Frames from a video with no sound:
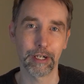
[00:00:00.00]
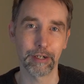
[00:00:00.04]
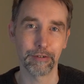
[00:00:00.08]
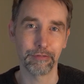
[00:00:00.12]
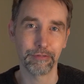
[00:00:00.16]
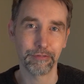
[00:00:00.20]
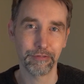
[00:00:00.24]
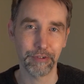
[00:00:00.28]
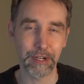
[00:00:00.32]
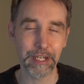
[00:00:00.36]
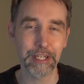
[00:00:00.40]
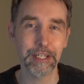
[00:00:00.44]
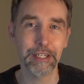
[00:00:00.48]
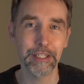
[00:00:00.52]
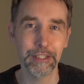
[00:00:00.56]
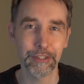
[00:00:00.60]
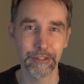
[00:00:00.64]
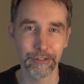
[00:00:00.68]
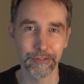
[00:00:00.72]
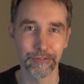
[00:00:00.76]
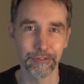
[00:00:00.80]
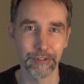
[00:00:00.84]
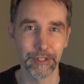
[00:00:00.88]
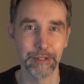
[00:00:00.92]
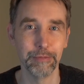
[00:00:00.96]
phase
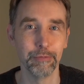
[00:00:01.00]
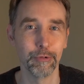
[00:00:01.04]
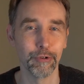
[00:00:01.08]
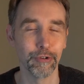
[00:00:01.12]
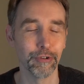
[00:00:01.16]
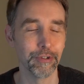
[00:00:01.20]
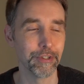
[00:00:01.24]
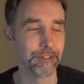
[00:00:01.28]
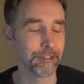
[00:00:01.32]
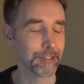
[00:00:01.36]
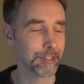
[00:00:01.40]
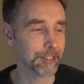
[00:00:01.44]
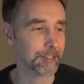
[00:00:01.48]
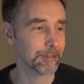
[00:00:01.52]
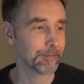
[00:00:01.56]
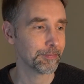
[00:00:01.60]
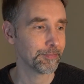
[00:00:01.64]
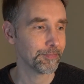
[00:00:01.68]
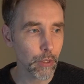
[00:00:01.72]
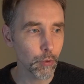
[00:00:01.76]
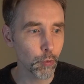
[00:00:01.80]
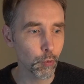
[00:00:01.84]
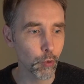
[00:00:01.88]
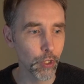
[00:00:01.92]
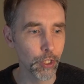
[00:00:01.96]
of limerence
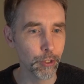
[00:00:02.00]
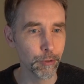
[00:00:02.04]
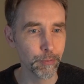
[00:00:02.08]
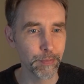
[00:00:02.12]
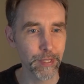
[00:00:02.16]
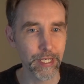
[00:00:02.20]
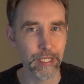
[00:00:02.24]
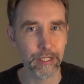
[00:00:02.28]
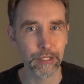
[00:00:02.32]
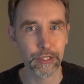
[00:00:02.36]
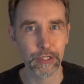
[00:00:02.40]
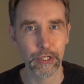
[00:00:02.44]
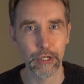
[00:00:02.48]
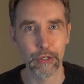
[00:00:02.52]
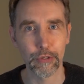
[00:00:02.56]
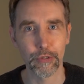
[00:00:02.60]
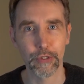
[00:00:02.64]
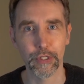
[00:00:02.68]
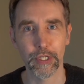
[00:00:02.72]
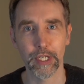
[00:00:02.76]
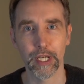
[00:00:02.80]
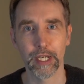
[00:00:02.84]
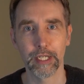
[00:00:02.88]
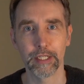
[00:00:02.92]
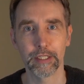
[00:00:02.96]
will be
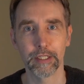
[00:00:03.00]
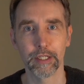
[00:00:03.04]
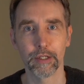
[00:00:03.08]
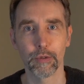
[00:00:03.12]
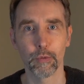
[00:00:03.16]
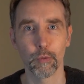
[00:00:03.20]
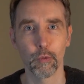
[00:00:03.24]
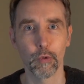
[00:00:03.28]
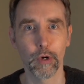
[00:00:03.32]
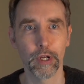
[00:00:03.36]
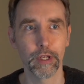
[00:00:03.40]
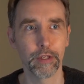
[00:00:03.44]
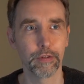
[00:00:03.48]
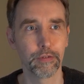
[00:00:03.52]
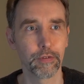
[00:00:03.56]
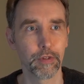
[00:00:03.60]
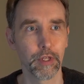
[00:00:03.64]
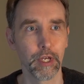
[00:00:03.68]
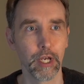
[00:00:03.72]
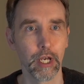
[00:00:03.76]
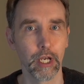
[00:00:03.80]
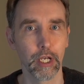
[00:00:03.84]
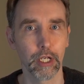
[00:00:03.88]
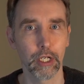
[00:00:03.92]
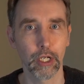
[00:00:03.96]
associated with
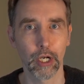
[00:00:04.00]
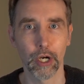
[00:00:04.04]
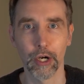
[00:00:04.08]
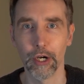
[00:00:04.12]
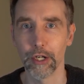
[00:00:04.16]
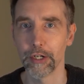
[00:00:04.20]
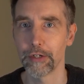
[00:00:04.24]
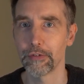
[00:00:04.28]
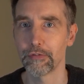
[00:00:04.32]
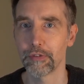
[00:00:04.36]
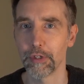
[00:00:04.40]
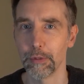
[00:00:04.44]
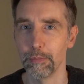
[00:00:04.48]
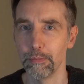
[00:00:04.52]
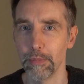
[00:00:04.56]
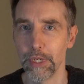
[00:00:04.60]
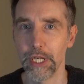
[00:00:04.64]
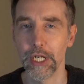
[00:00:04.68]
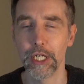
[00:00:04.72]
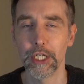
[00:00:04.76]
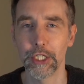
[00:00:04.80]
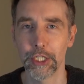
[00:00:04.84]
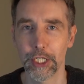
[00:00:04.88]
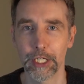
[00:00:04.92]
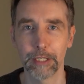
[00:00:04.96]
kind of
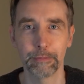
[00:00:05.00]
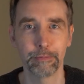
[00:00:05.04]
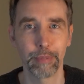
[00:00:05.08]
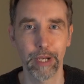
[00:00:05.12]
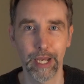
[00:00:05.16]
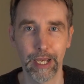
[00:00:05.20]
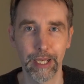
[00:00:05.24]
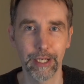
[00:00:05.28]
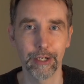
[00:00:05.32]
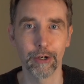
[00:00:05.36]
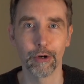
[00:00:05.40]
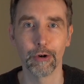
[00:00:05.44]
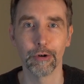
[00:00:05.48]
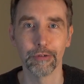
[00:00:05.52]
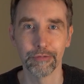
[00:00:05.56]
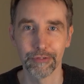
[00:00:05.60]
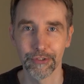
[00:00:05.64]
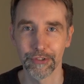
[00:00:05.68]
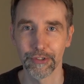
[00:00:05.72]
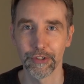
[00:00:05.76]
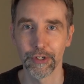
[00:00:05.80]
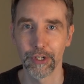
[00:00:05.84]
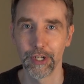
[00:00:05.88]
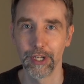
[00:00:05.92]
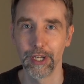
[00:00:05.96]
diminishing
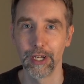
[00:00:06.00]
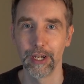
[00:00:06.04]
payoffs